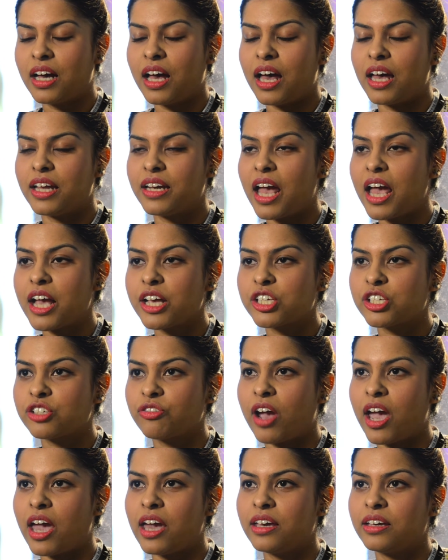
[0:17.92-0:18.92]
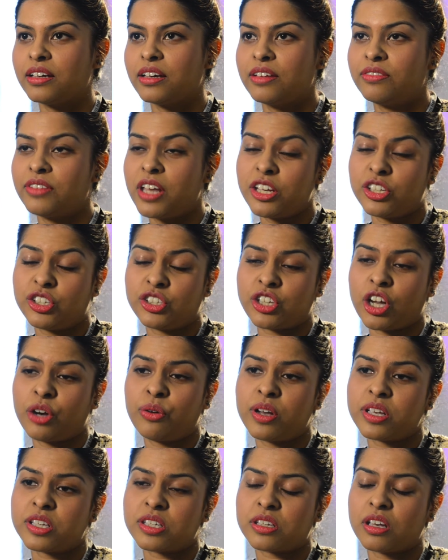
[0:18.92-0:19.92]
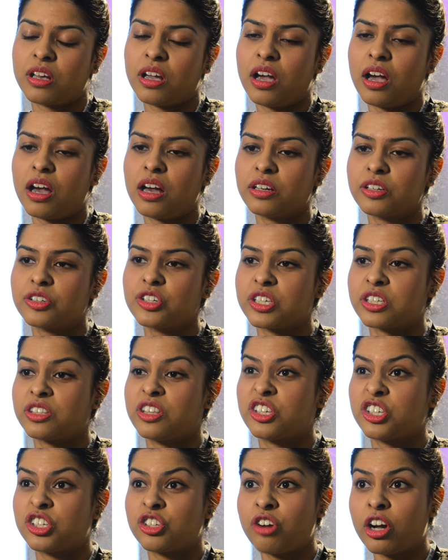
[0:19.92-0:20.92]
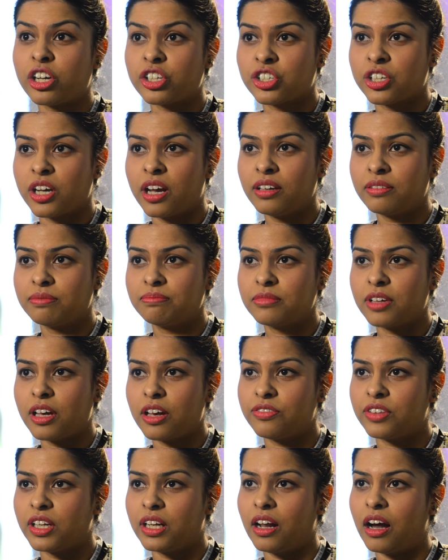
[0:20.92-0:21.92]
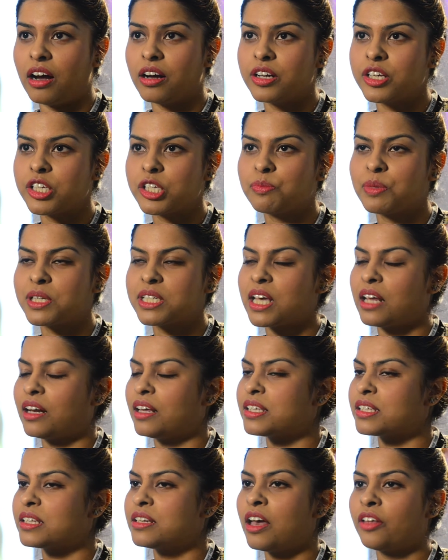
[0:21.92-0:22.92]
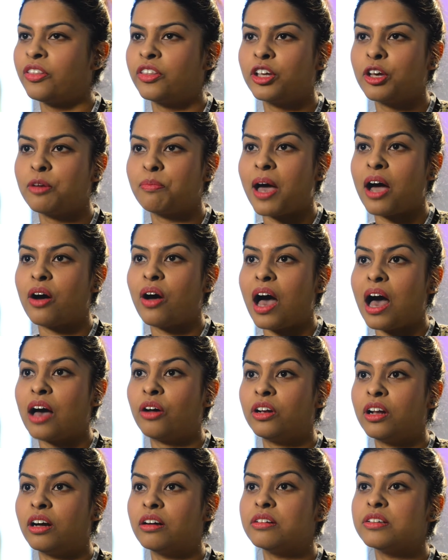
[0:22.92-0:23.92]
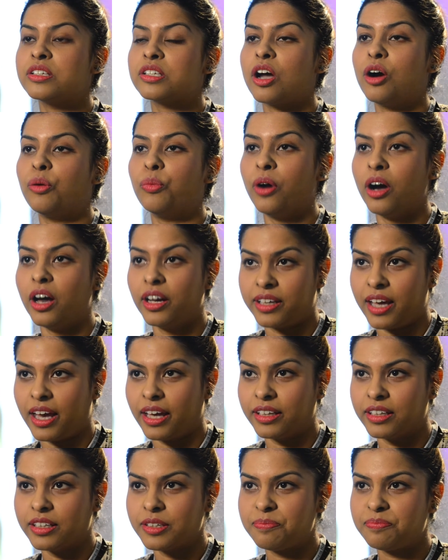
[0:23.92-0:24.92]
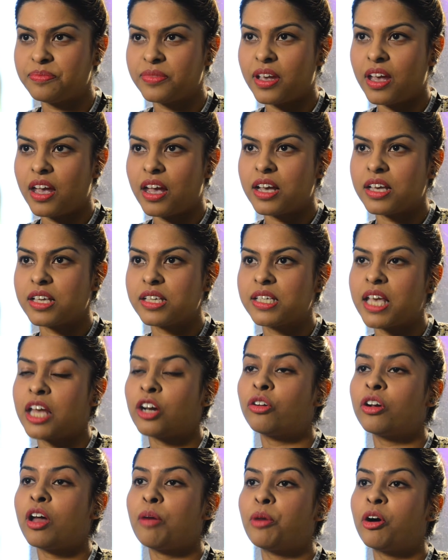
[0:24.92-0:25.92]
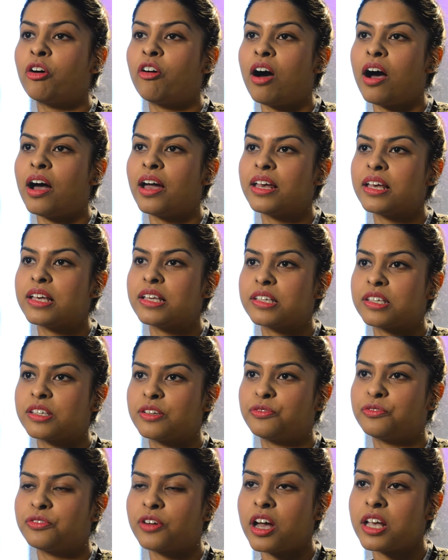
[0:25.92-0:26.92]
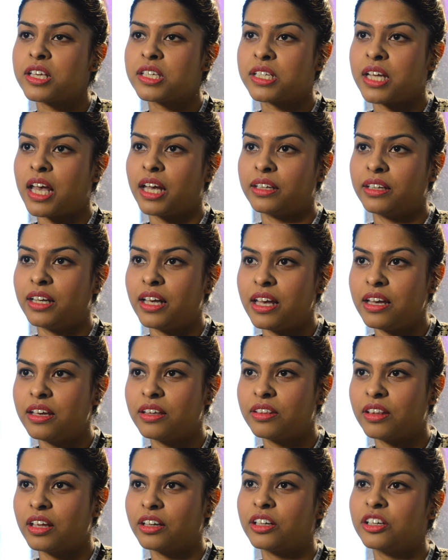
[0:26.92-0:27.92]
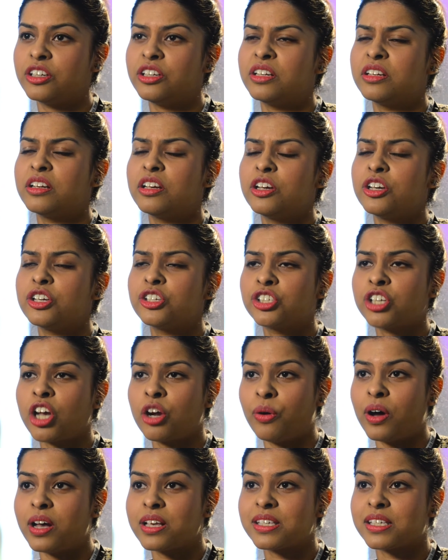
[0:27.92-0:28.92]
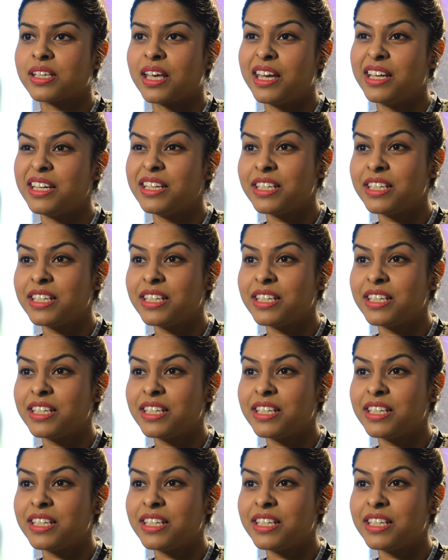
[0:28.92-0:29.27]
and X-ray, and they show us just the structure of the lungs, but tell us nothing about how lungs are working. The Xenon MRI is the first technique that can show us in